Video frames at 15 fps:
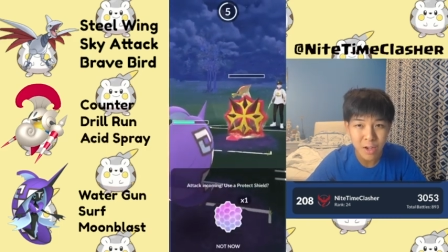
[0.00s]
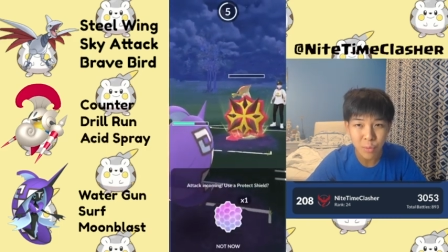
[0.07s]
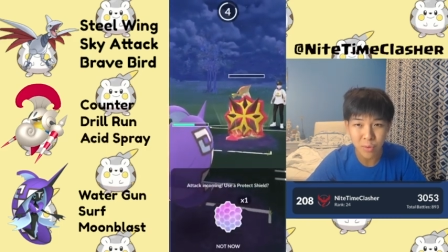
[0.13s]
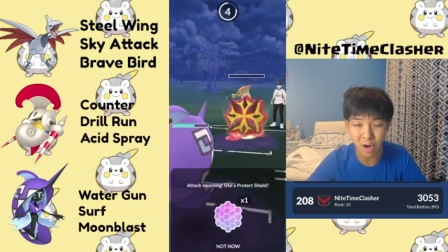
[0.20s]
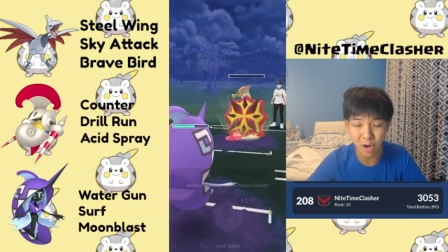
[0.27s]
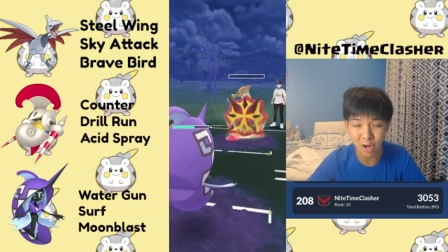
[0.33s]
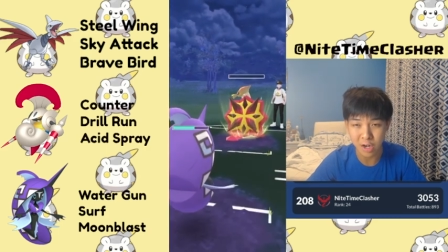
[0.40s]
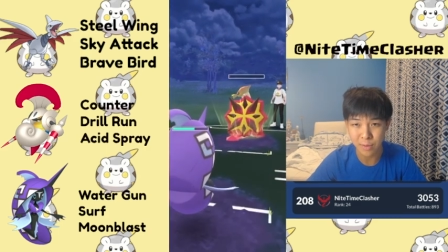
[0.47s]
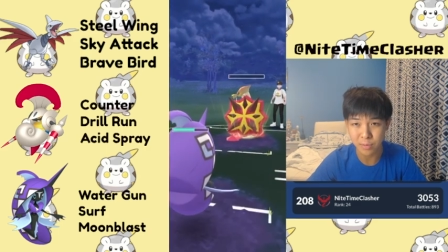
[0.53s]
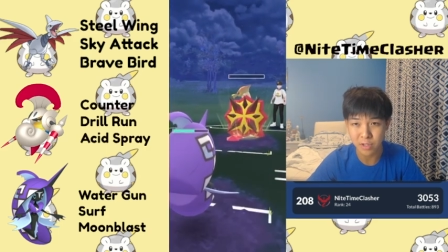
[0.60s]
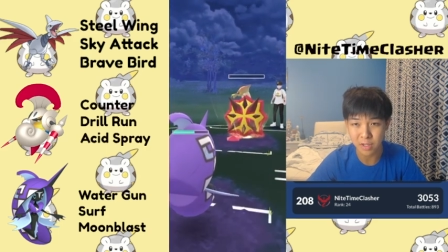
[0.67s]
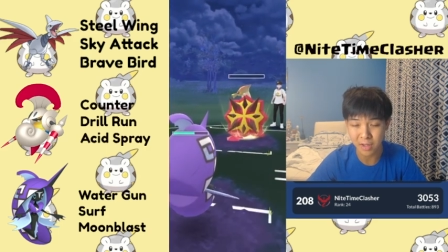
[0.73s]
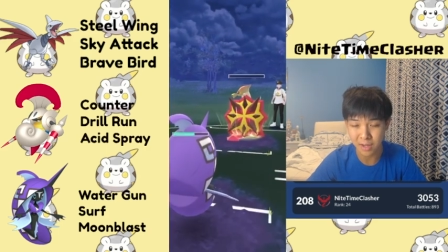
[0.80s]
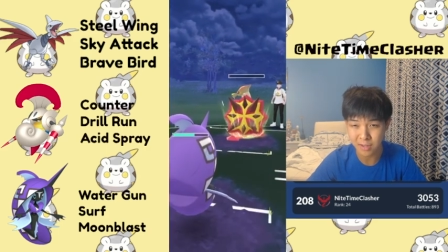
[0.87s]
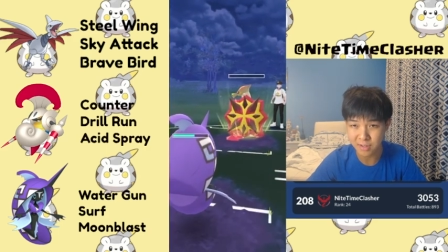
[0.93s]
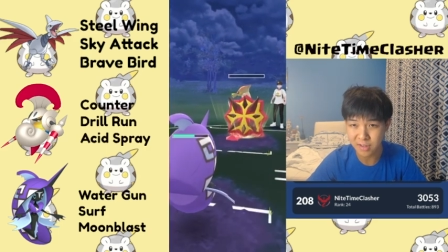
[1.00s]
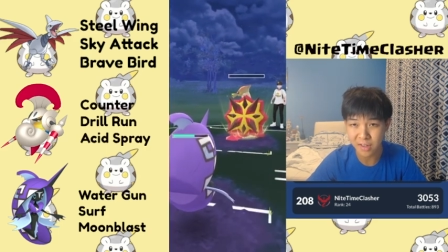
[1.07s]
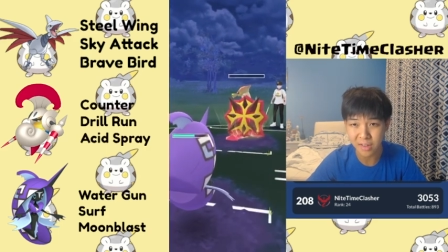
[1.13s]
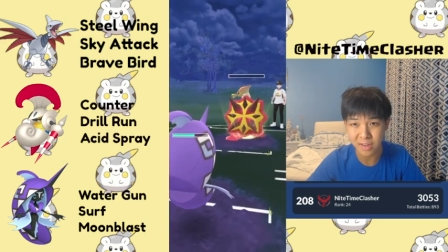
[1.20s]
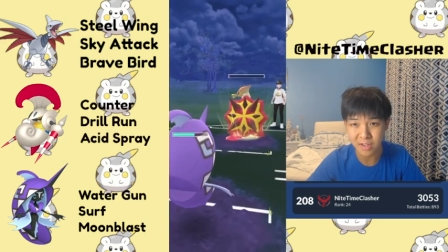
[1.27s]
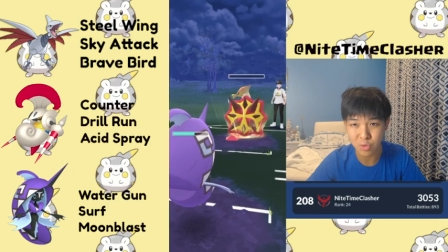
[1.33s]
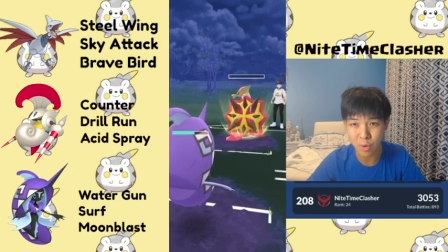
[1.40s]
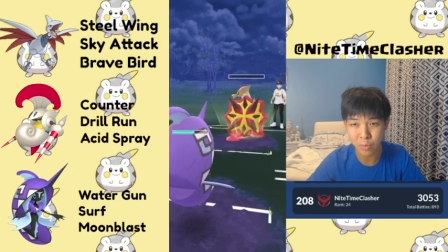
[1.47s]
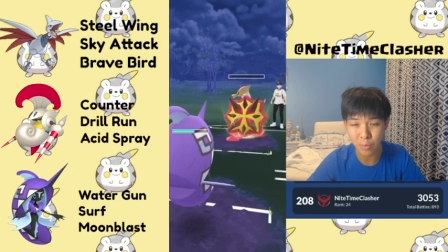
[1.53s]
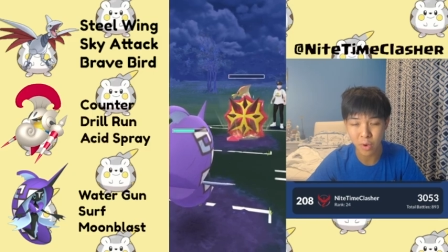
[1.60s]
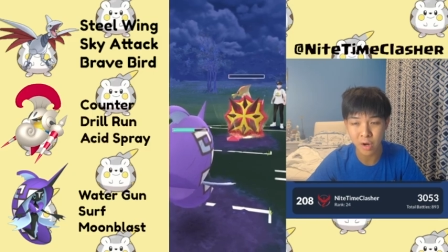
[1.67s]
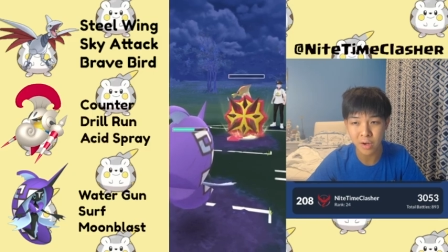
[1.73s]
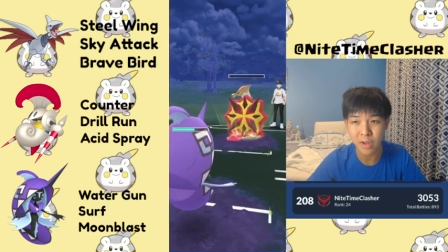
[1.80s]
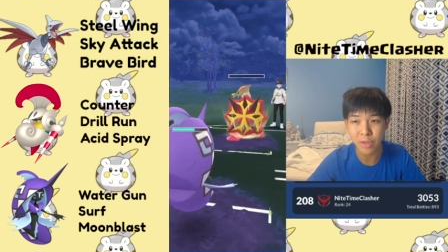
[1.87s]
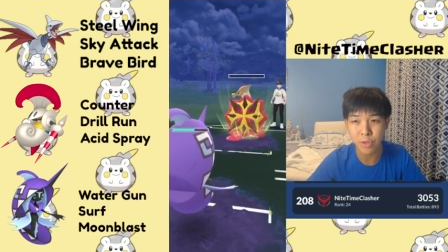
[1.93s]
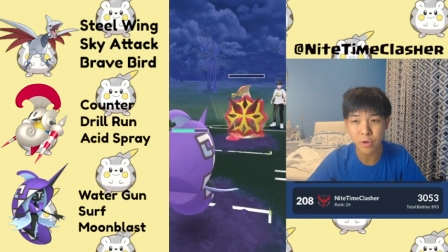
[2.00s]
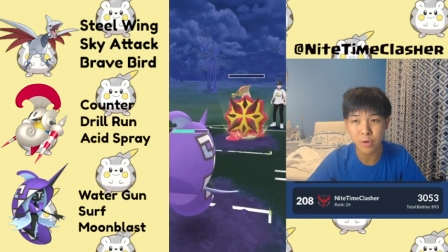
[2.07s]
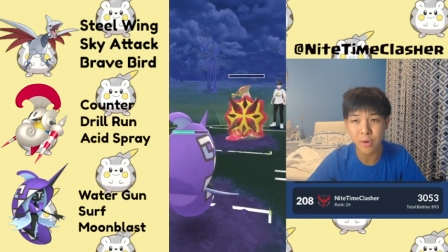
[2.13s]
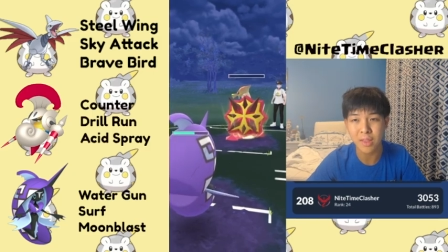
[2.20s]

we are able to sneak this one water gun through,